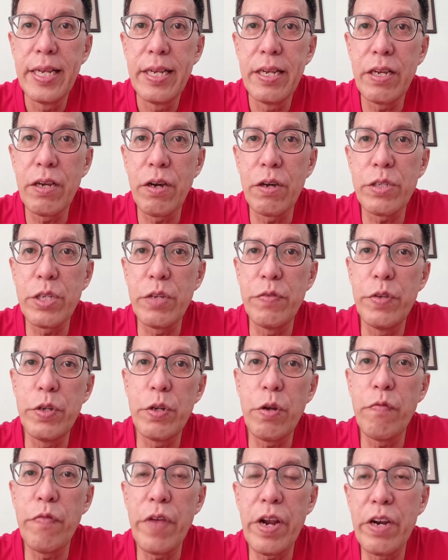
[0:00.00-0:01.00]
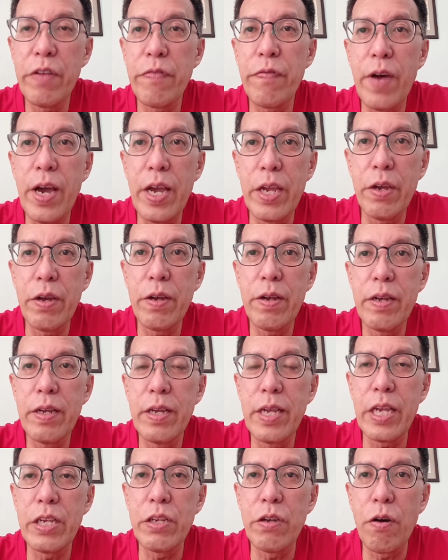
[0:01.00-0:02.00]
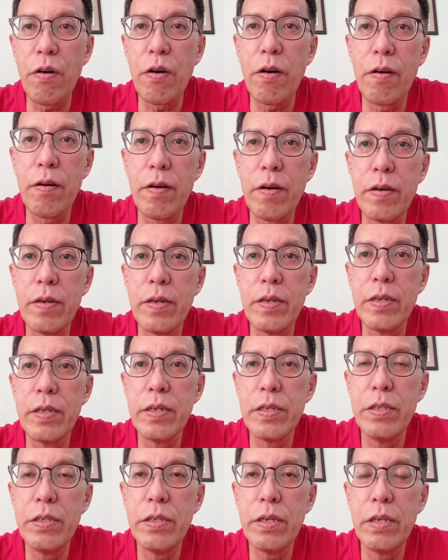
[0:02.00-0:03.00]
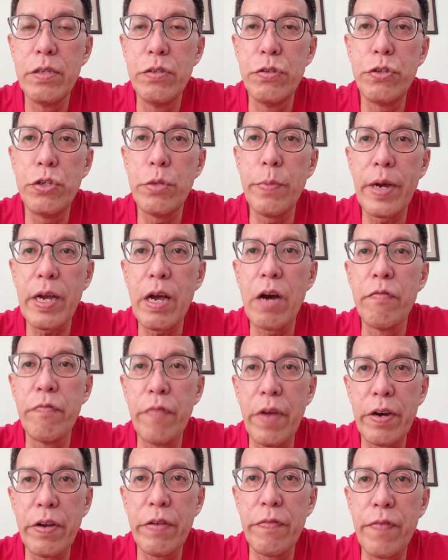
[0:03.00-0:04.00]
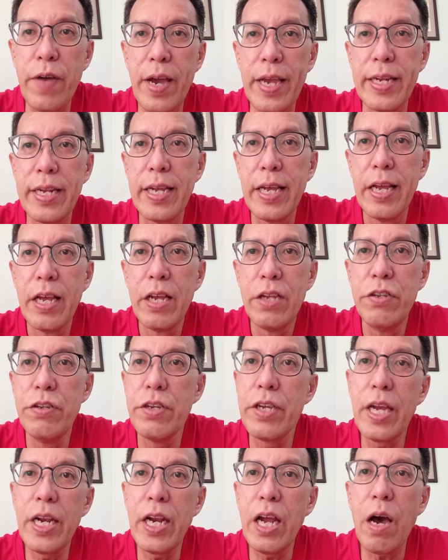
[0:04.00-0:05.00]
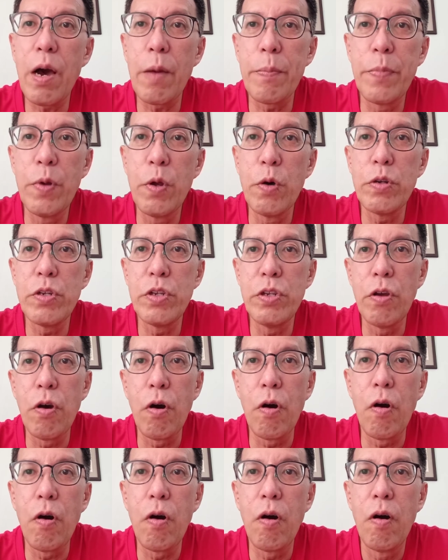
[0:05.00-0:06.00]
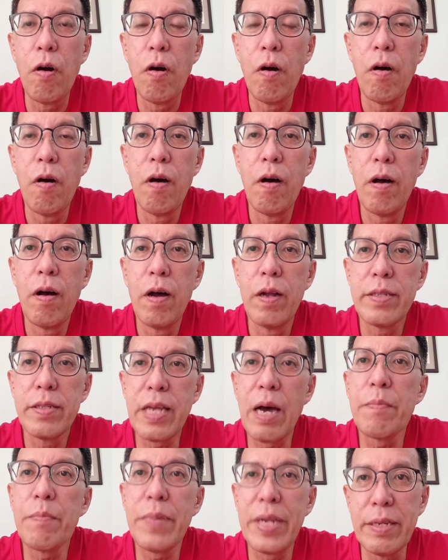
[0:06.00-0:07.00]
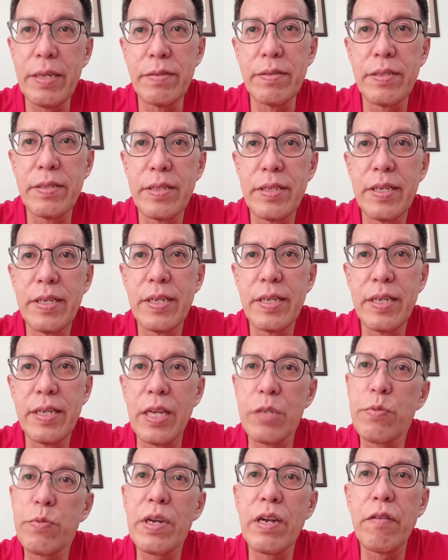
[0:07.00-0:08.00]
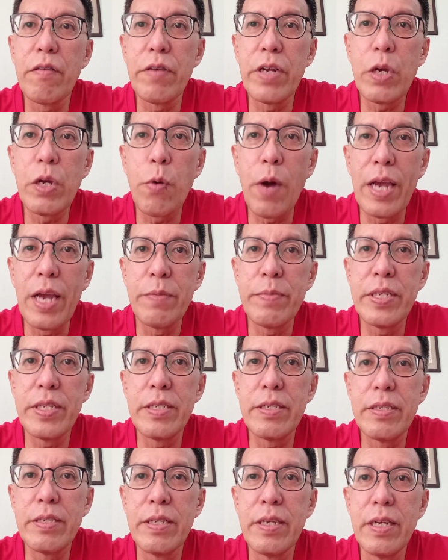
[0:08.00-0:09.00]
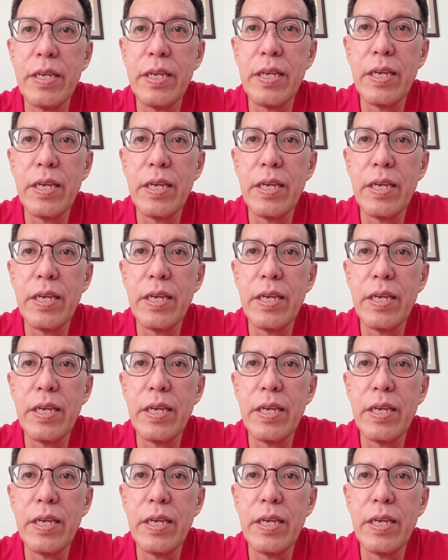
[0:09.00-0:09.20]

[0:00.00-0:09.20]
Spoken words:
because if you don't get your YouTube account verified, you cannot upload your thumbnails. That's one of the requirements